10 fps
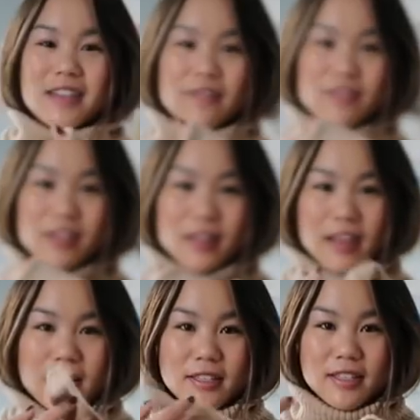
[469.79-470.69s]

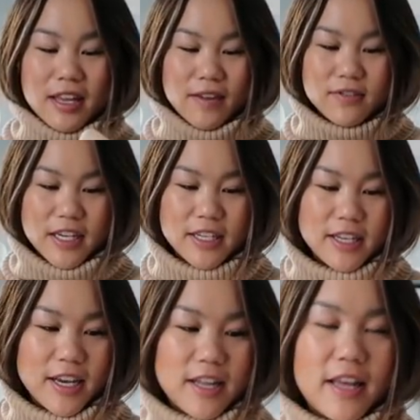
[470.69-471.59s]
definitely the sleeve
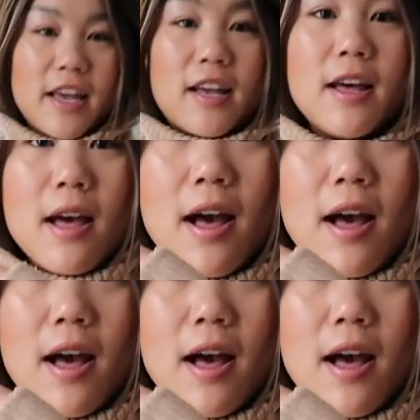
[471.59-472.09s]
detailing.